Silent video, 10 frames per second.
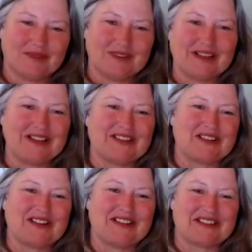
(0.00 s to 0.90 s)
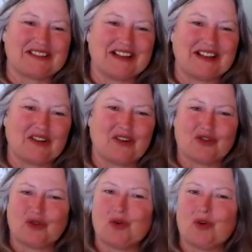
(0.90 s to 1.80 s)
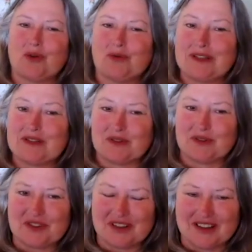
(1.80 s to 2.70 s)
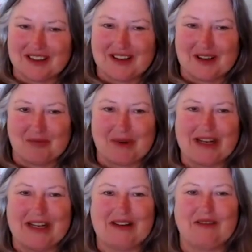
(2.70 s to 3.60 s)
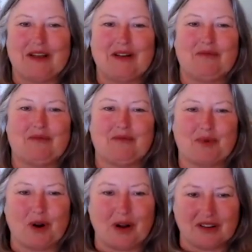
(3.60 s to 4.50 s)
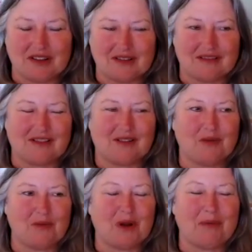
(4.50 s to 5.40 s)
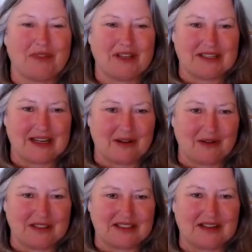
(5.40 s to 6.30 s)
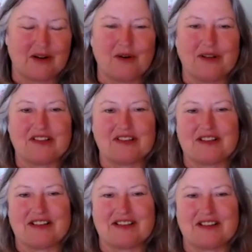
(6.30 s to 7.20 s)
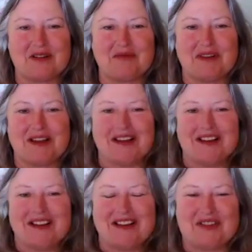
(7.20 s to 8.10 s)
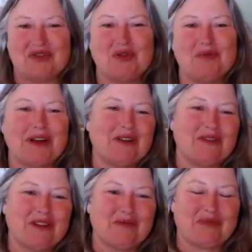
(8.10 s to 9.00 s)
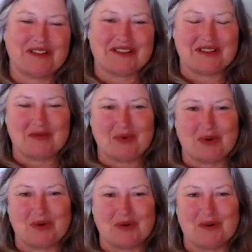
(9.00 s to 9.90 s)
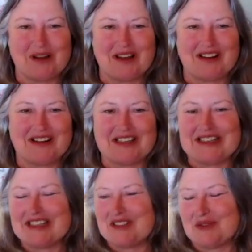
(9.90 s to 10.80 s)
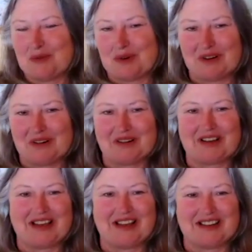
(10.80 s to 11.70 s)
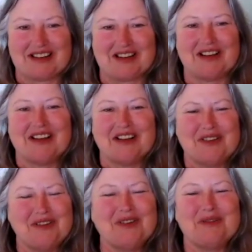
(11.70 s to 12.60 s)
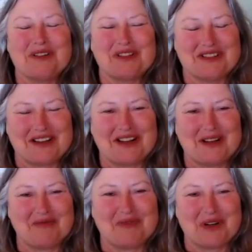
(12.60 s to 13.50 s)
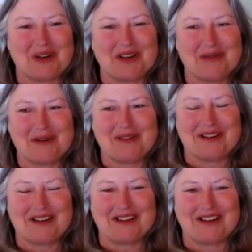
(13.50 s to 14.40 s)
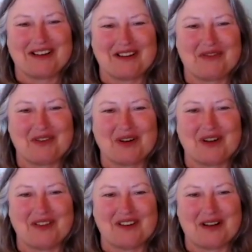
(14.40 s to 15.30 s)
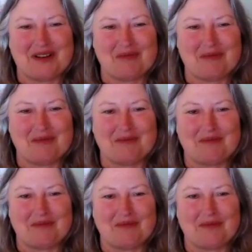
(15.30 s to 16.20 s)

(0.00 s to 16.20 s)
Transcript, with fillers: it's it's like a so-called research, but it it brought homeopathy down. It said, oh, it's it's a uh, it's no better than placebo, and it doesn't work. And uh, do you know which mm-hmm. study I'm talking about? I I've forgotten the name. Um,